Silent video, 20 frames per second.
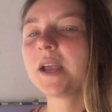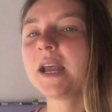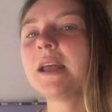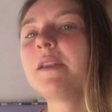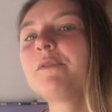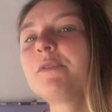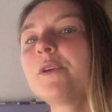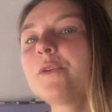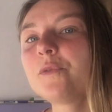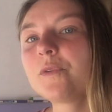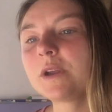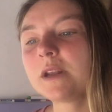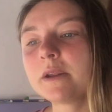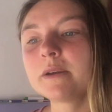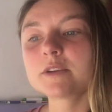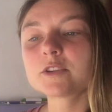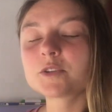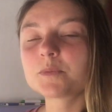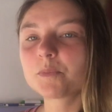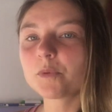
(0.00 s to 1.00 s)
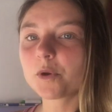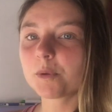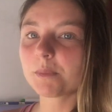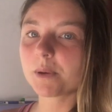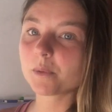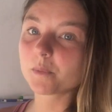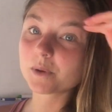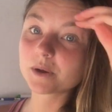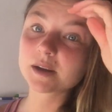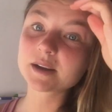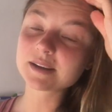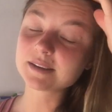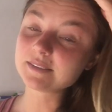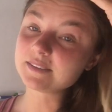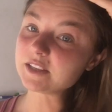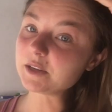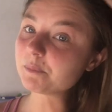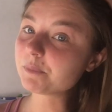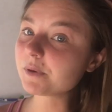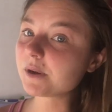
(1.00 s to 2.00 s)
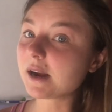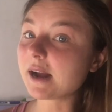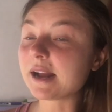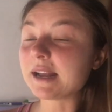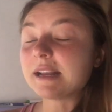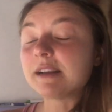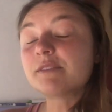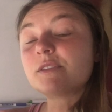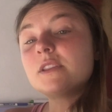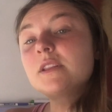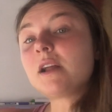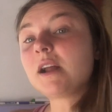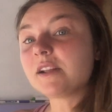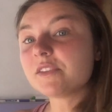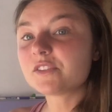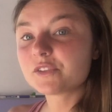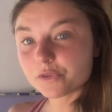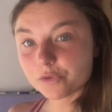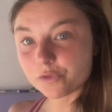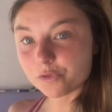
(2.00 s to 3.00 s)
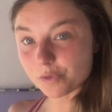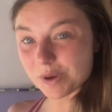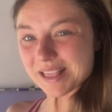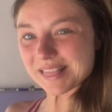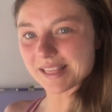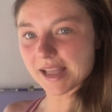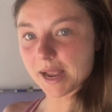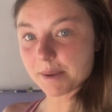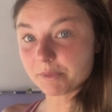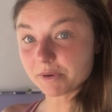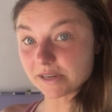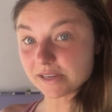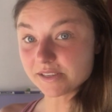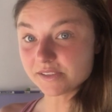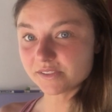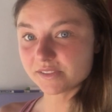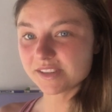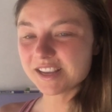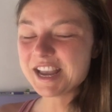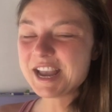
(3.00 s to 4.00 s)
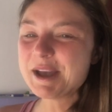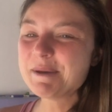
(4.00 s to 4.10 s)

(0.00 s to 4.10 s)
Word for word: and feel free to explore my work deeper i have lots of free libraries